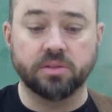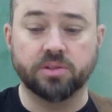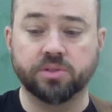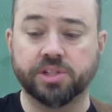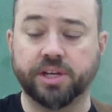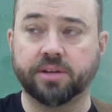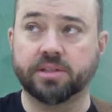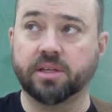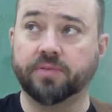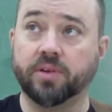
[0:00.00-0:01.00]
So check
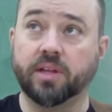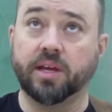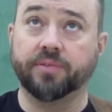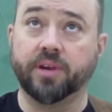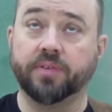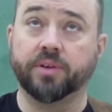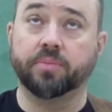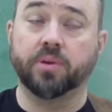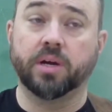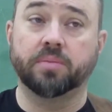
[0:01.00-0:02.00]
yourself on that if you're having a
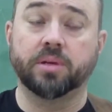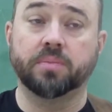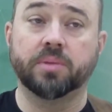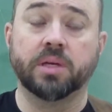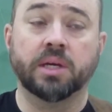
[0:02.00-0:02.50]
problem.